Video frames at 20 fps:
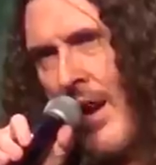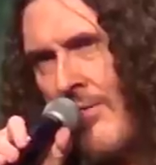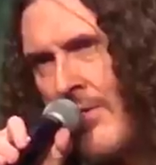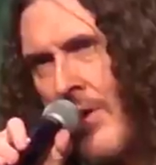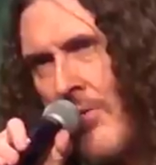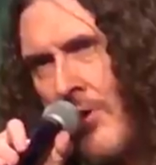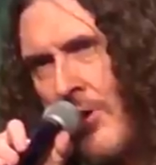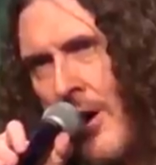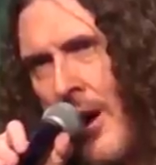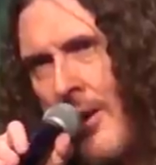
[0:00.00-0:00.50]
I've
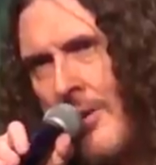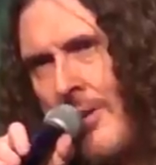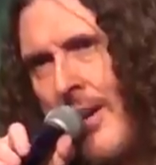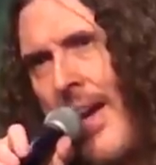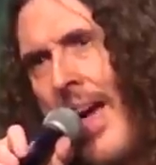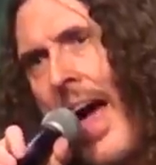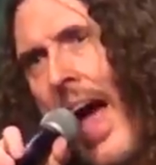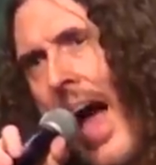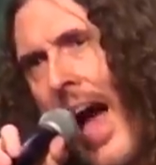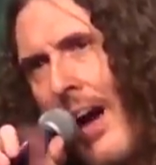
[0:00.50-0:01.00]
never gone
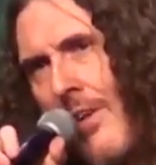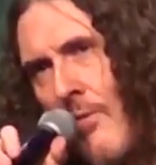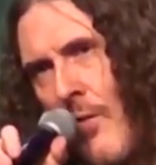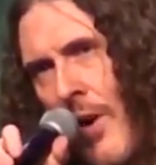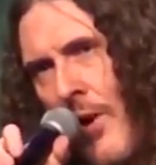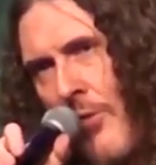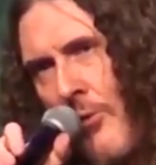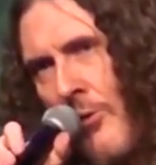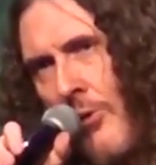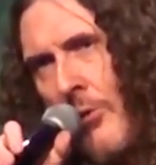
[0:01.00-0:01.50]

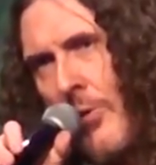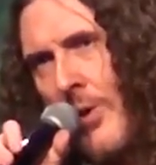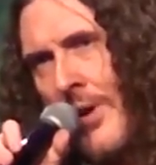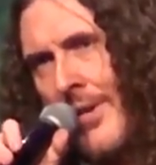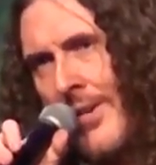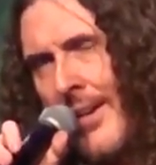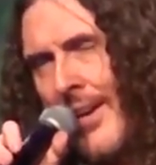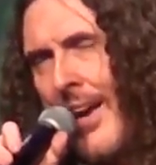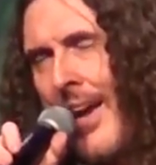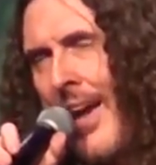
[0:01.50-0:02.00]
halfway
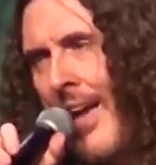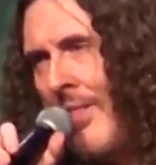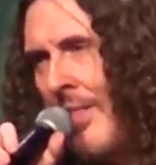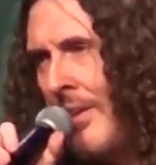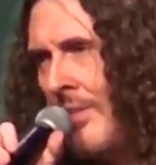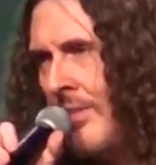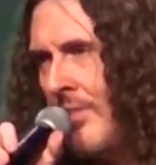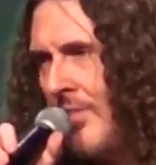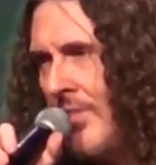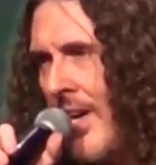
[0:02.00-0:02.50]
through it and
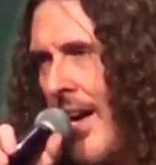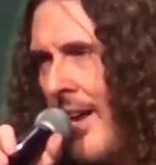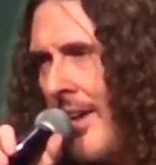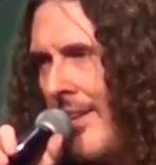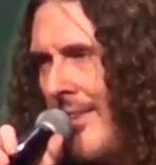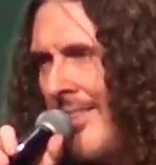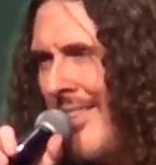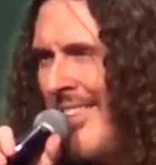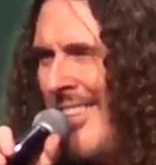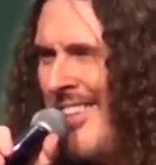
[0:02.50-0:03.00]
then
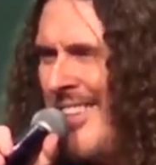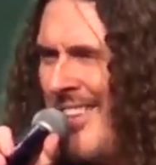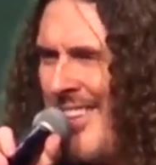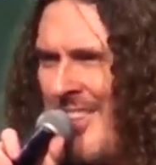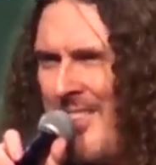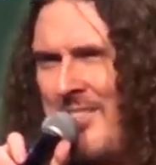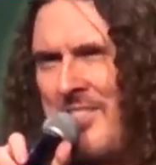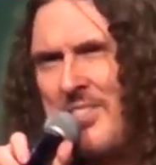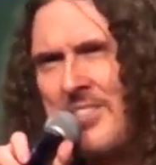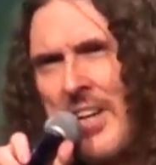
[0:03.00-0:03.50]
decided,
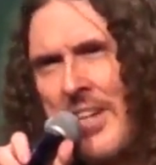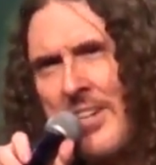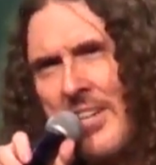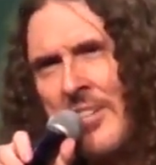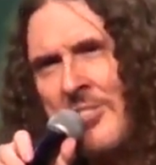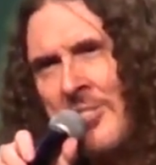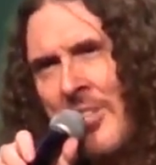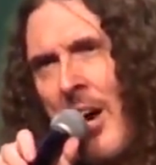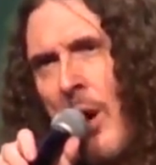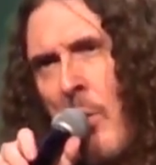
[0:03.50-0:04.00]
oh, this
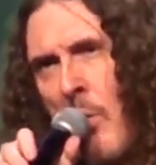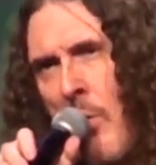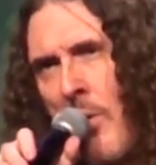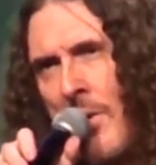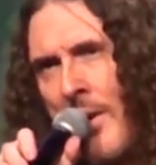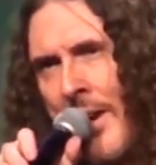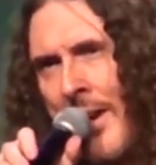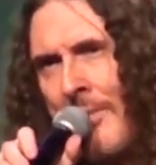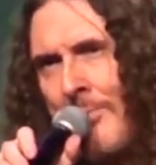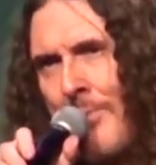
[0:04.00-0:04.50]
idea's not
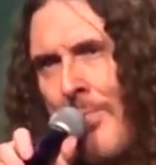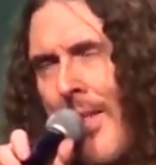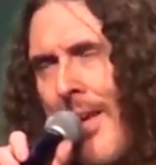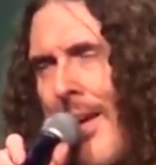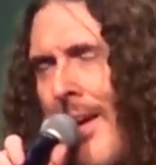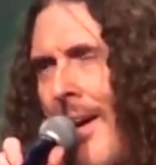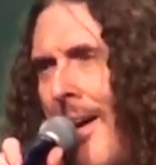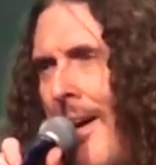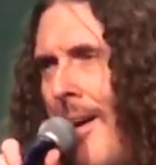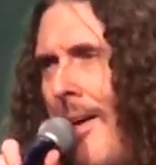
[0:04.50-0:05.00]
working.
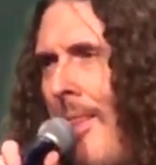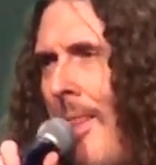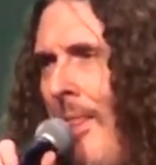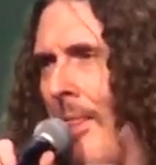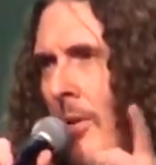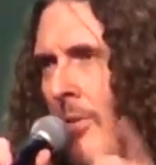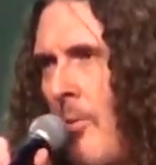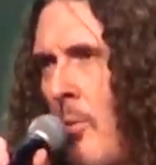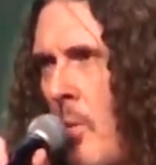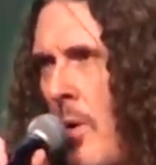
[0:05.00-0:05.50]

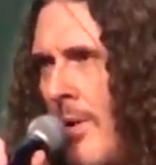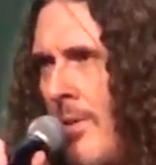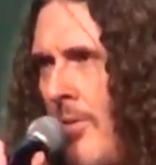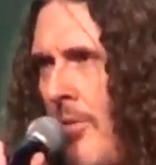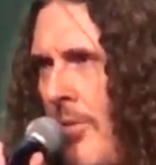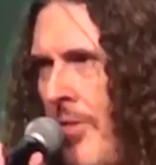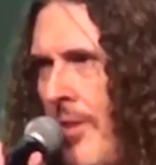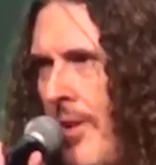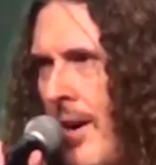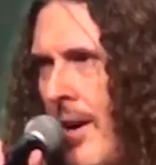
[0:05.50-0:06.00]
The, the one,
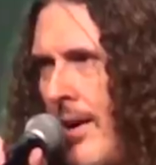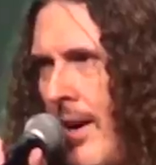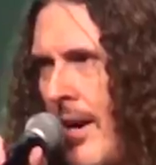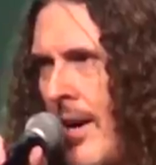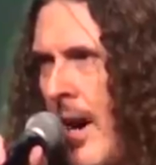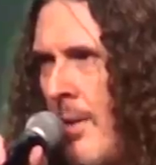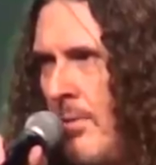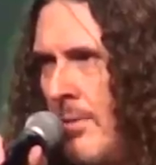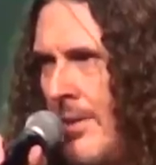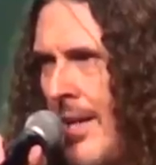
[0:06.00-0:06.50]

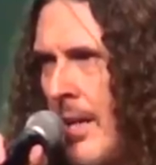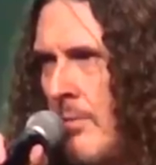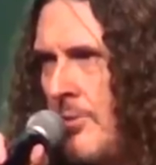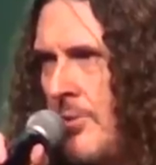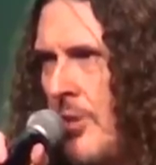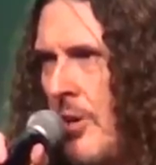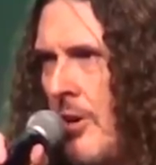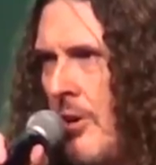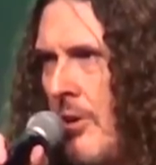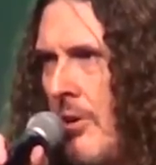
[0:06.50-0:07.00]
a couple
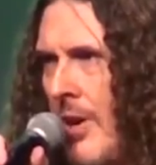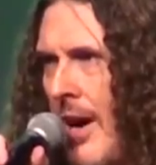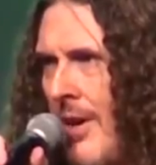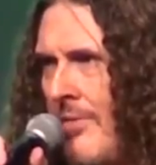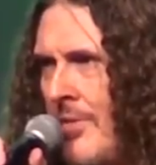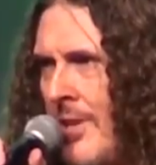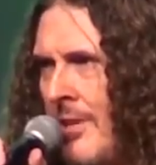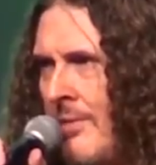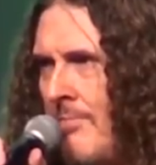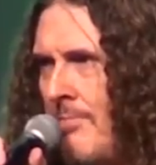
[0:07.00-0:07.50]
times though,
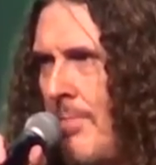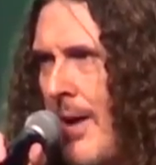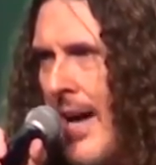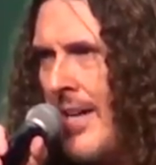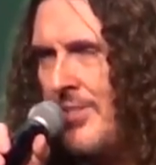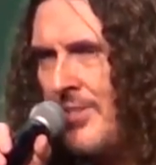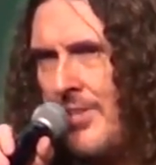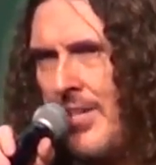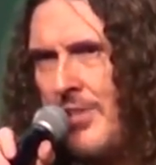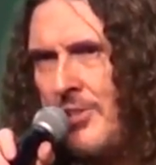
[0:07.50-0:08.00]
I've done
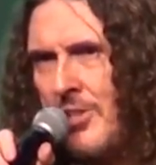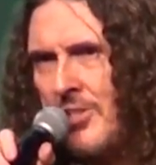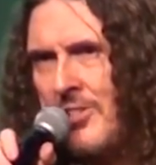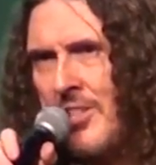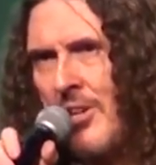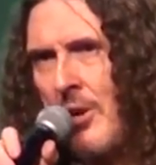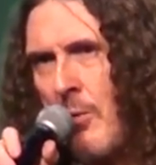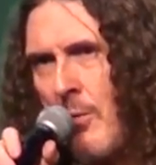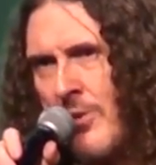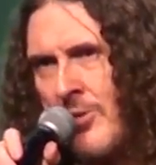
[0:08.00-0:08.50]

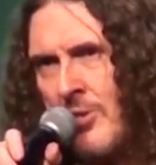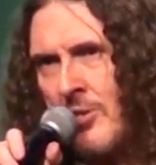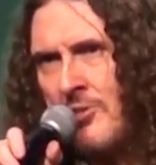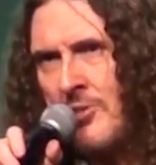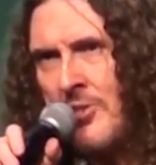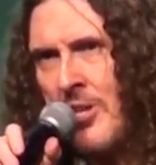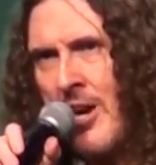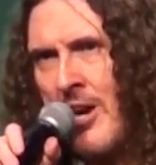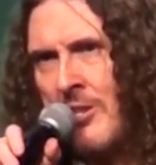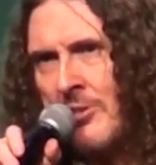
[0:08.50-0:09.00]
pastiches, like
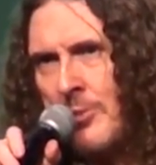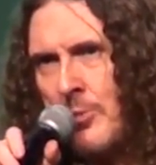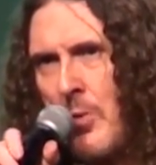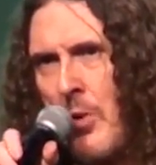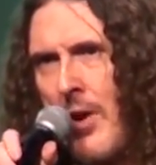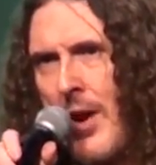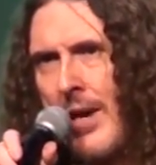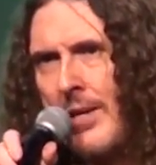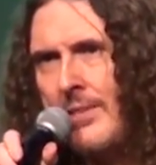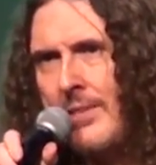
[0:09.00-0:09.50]
original songs,
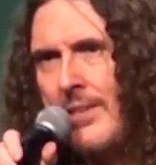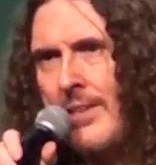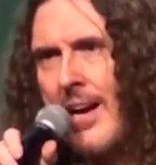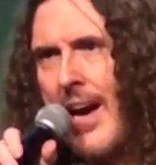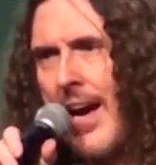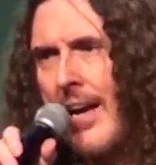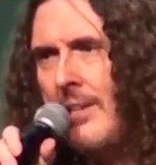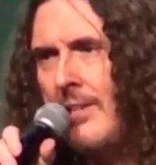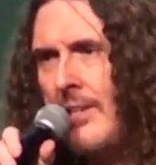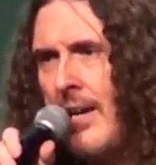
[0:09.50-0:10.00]
where I,
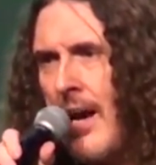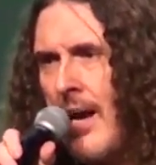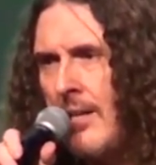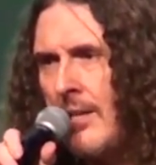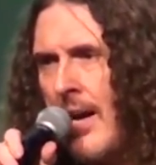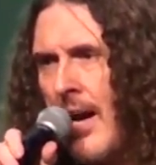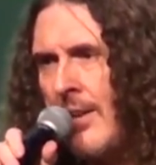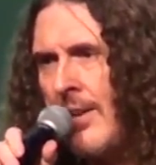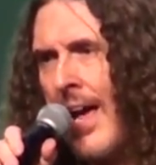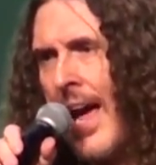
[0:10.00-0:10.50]
I
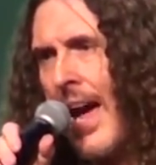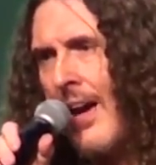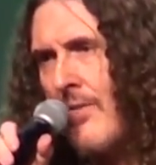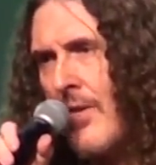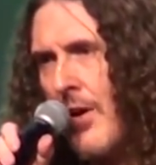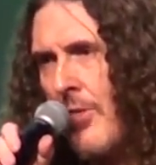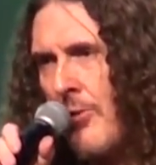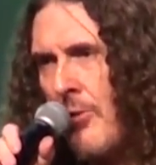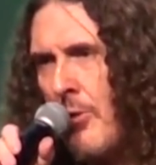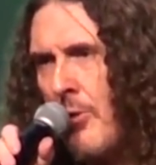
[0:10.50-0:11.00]
got, gotten
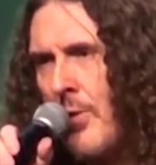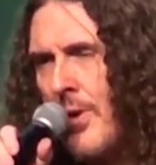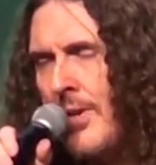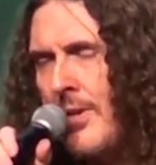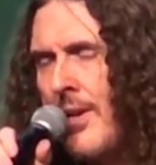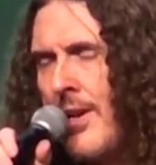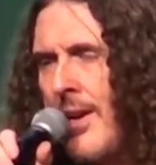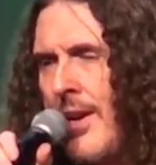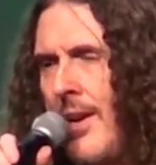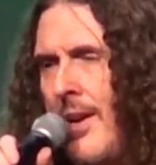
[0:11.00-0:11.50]
halfway through
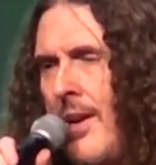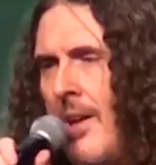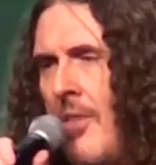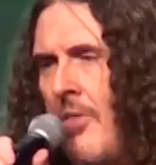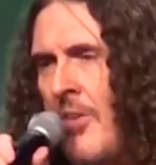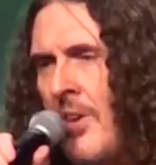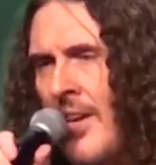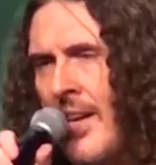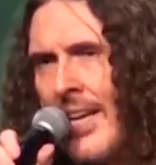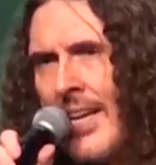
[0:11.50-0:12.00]
it
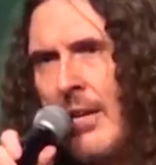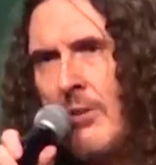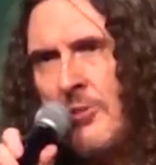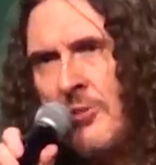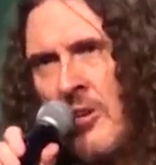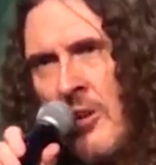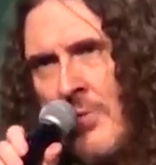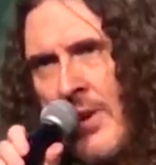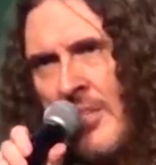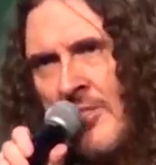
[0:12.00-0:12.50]
thinking it
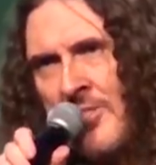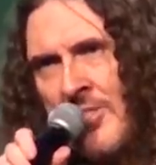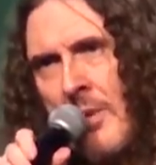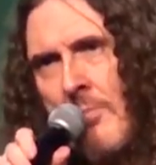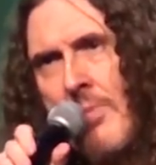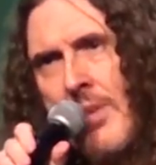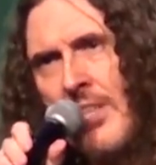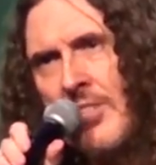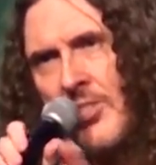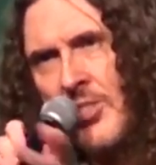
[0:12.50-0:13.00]
was going to be in
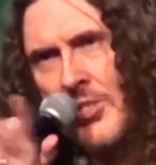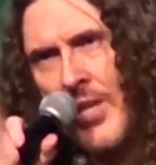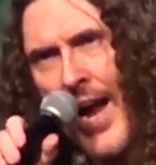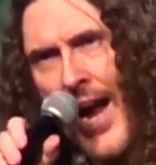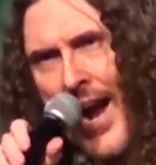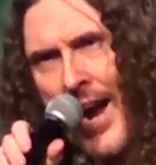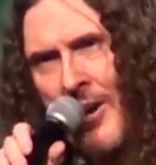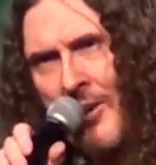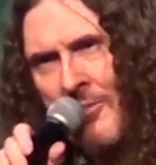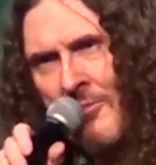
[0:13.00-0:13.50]
somebody's
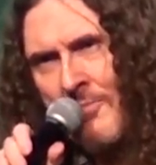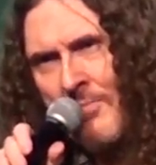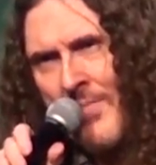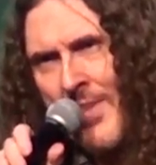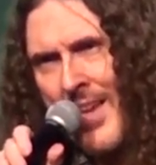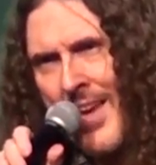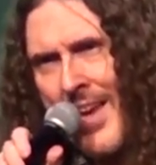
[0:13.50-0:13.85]
style,